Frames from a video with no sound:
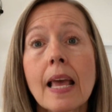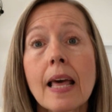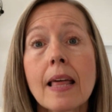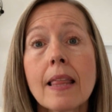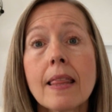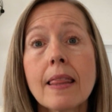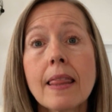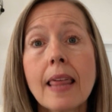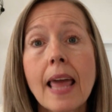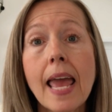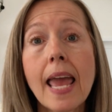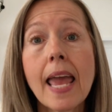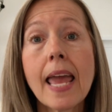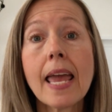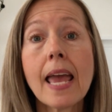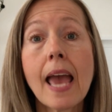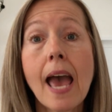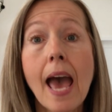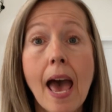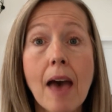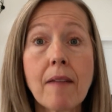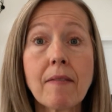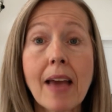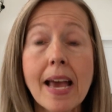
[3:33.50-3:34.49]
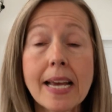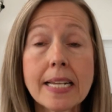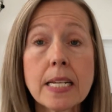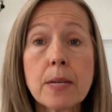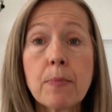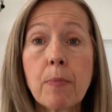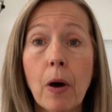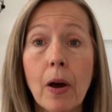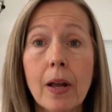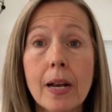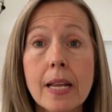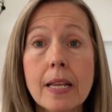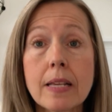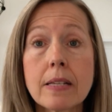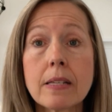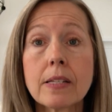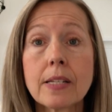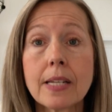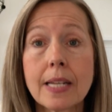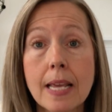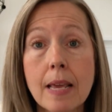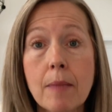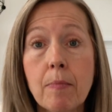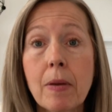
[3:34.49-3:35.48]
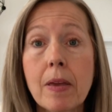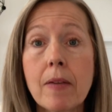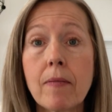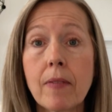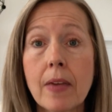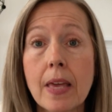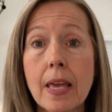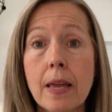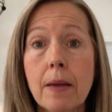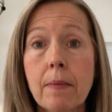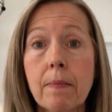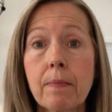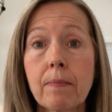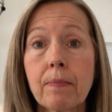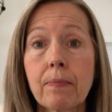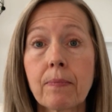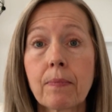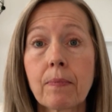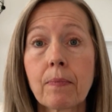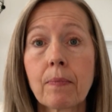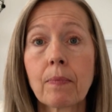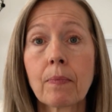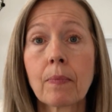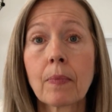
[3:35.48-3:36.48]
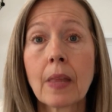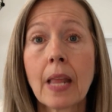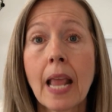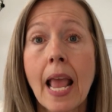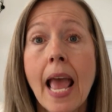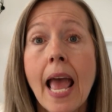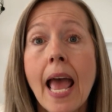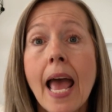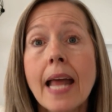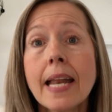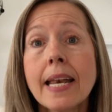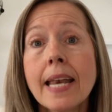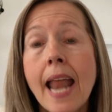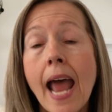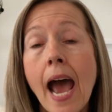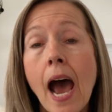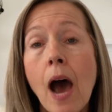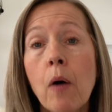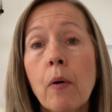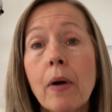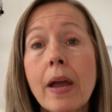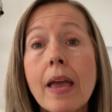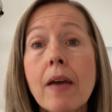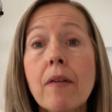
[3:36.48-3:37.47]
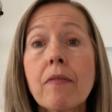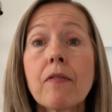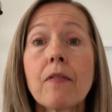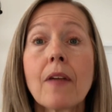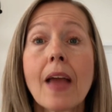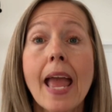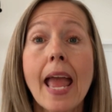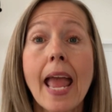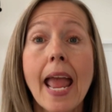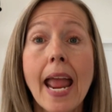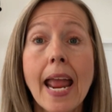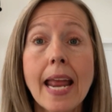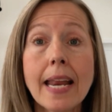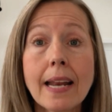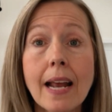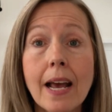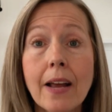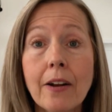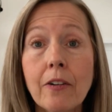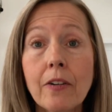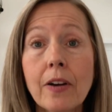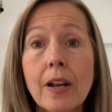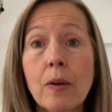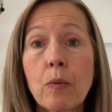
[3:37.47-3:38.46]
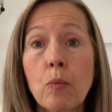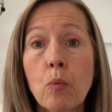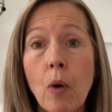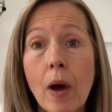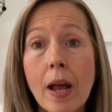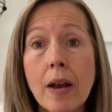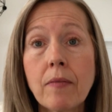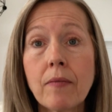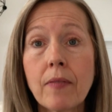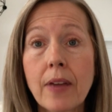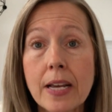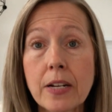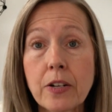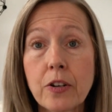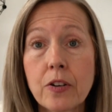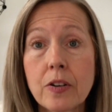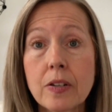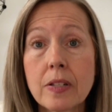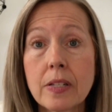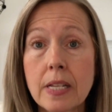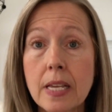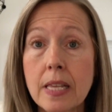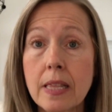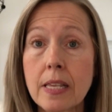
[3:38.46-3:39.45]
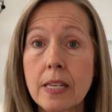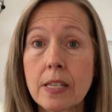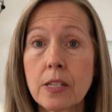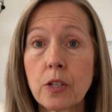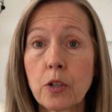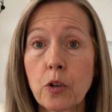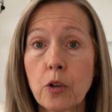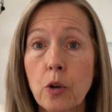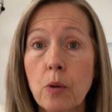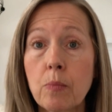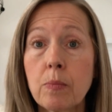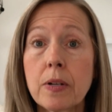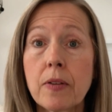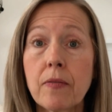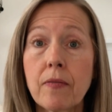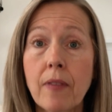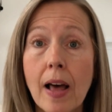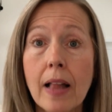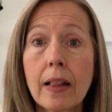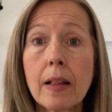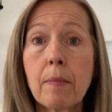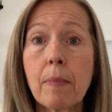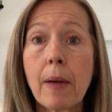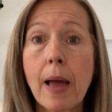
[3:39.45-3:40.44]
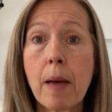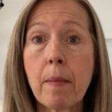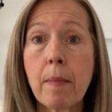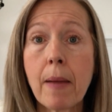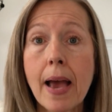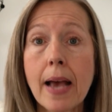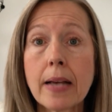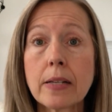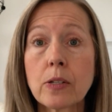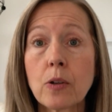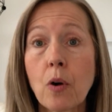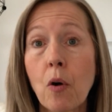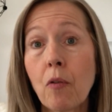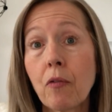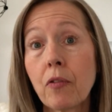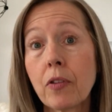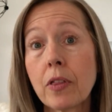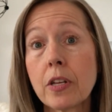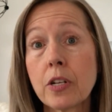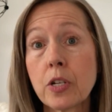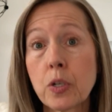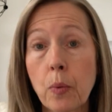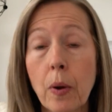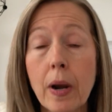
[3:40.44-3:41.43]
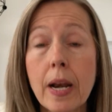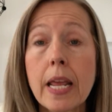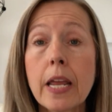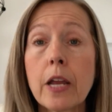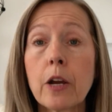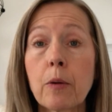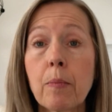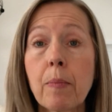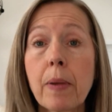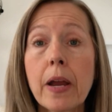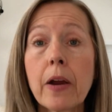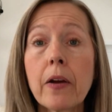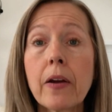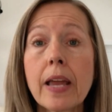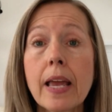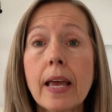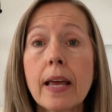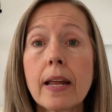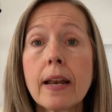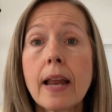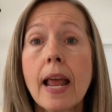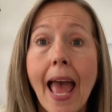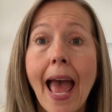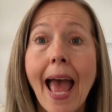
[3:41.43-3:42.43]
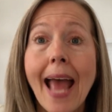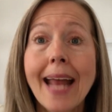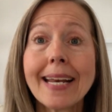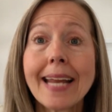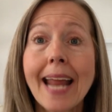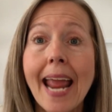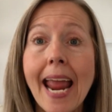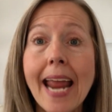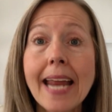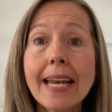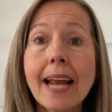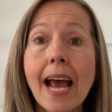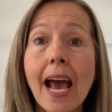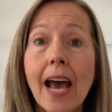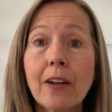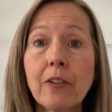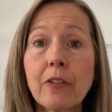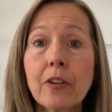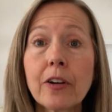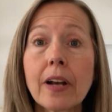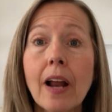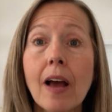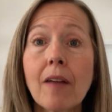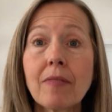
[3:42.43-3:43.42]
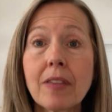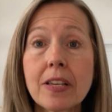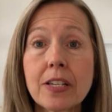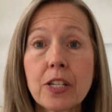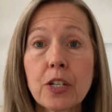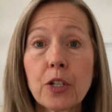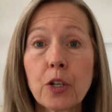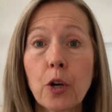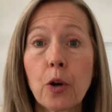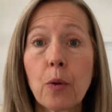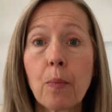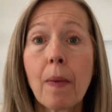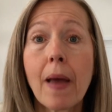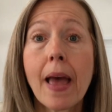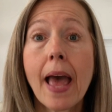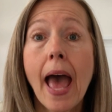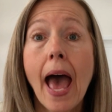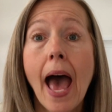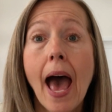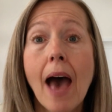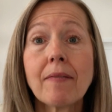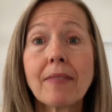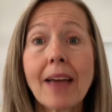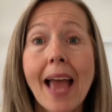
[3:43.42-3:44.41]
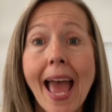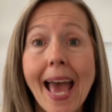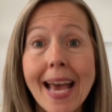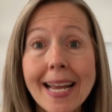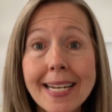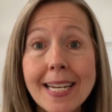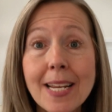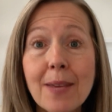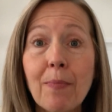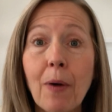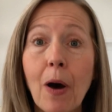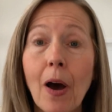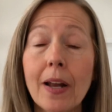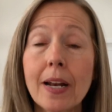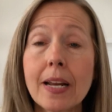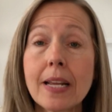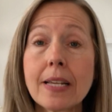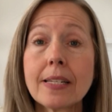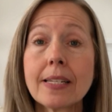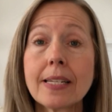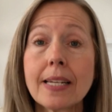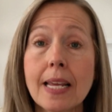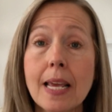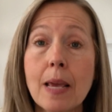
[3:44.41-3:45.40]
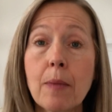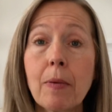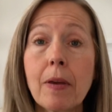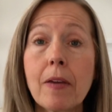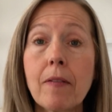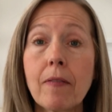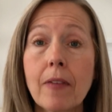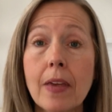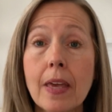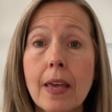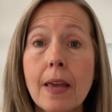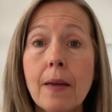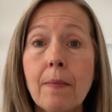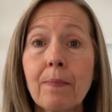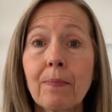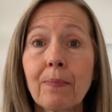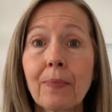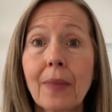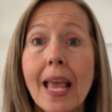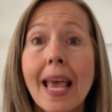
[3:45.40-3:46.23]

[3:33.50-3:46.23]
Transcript: They have antibodies to EBV. Now, if 801 veterans in this group develop MS over the 20 year period, and 800 of this group have antibodies to EBV,